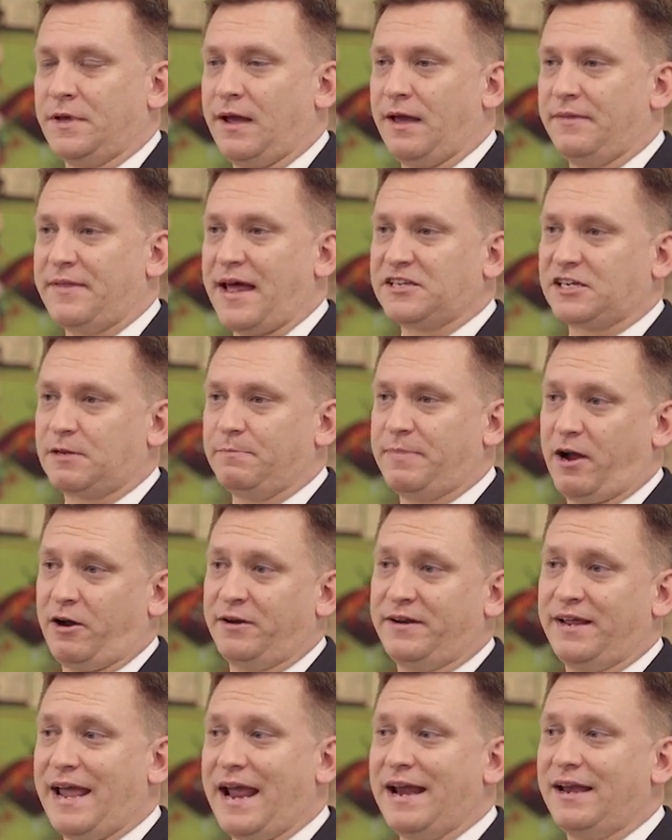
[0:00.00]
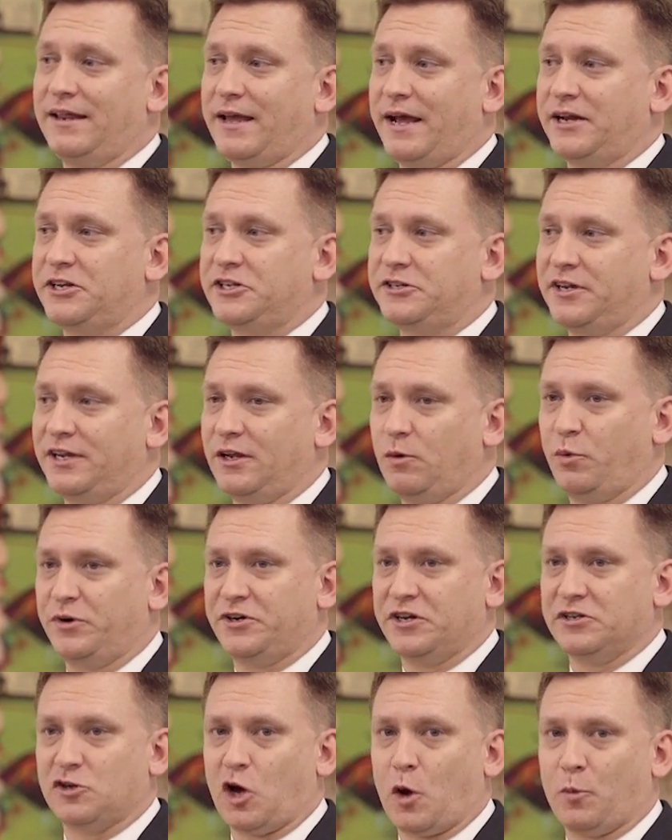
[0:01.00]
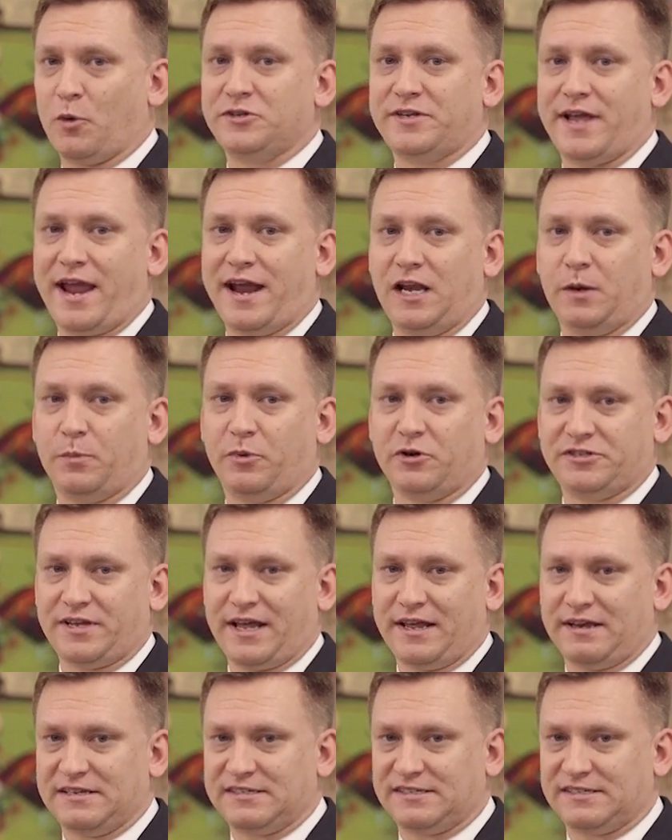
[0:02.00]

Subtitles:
And that's compared to ADHD, which is almost 80%.